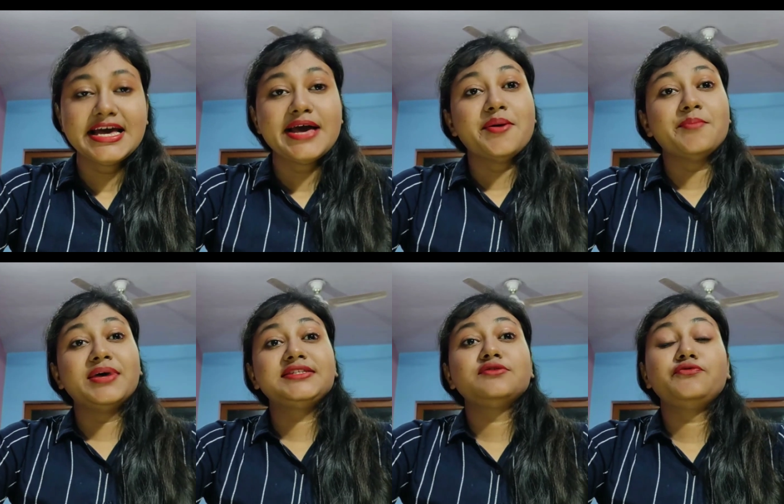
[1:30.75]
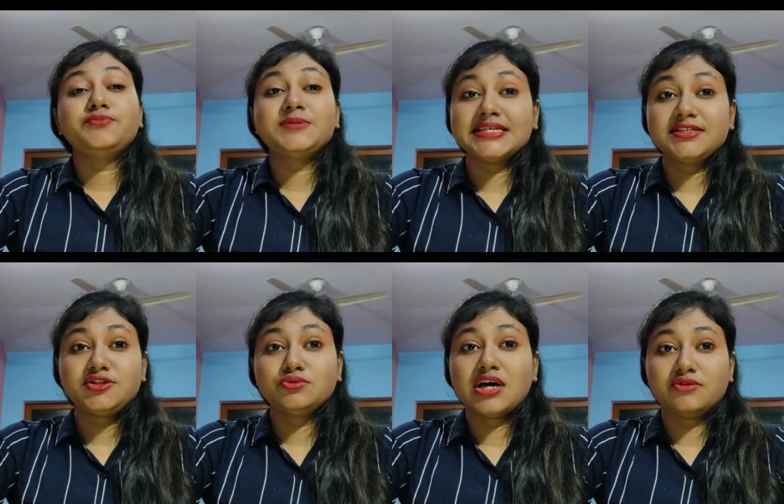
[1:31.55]
But since
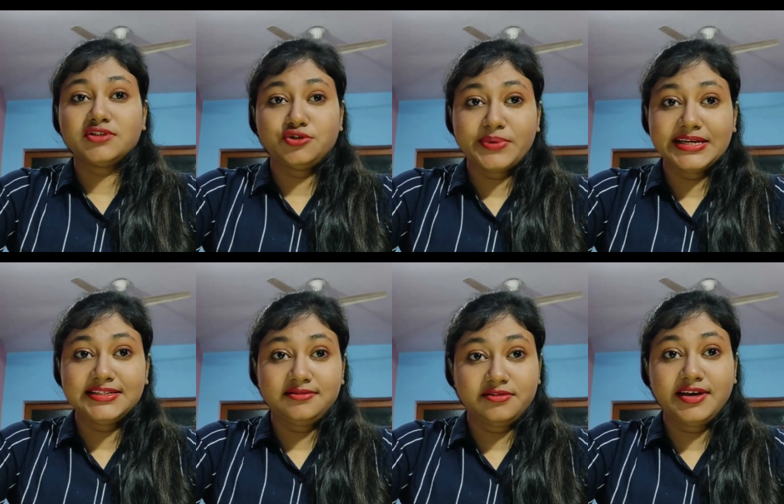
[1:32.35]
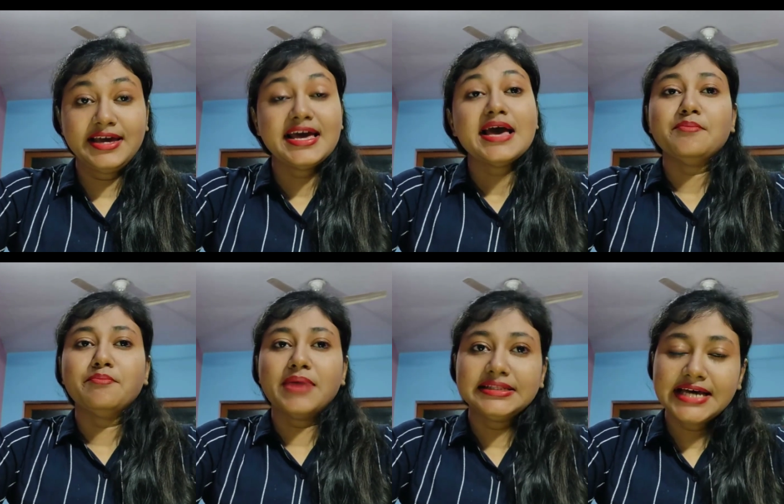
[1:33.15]
2023,
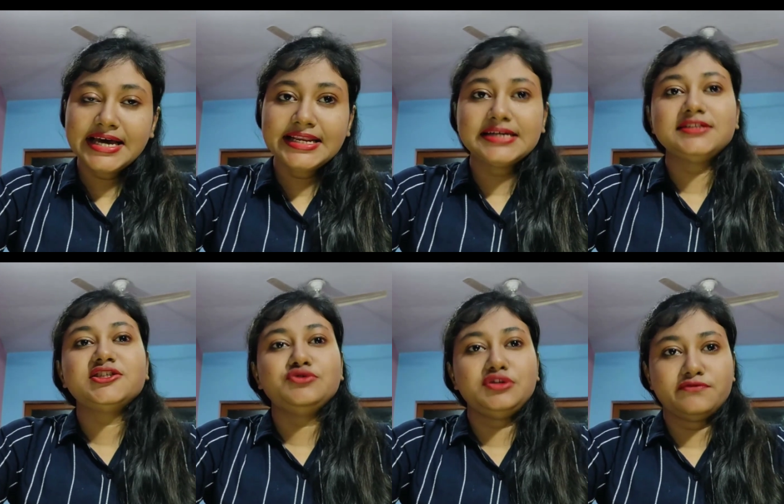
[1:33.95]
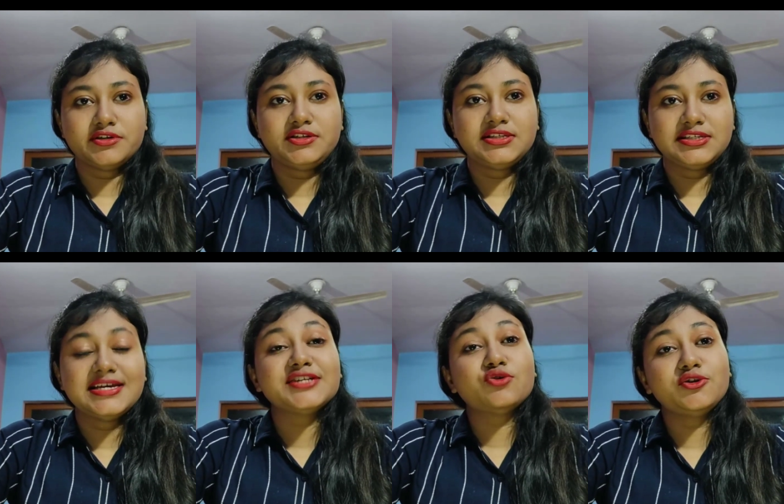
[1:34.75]
Banda Agriculture University has
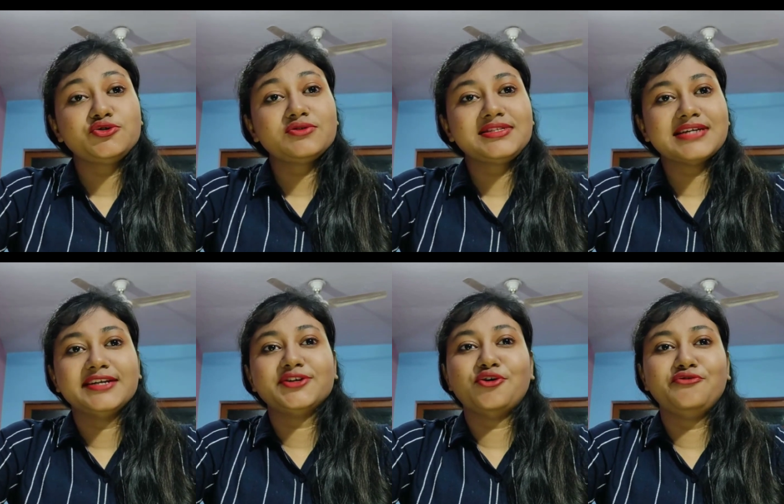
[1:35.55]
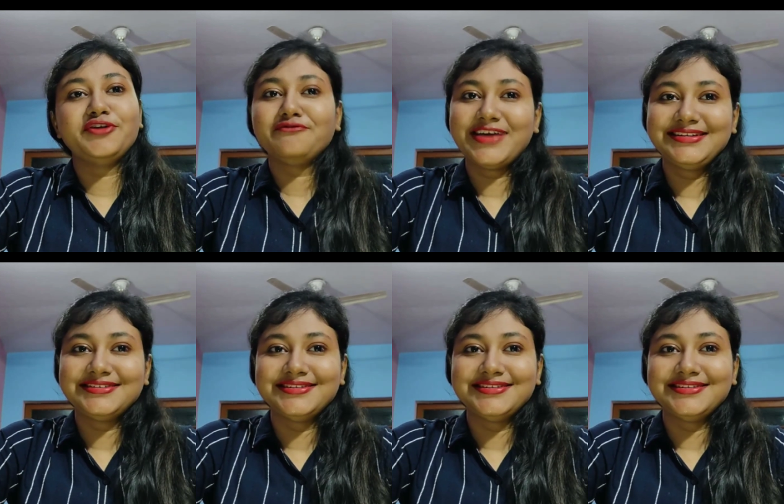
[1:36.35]
also started offering veterinary.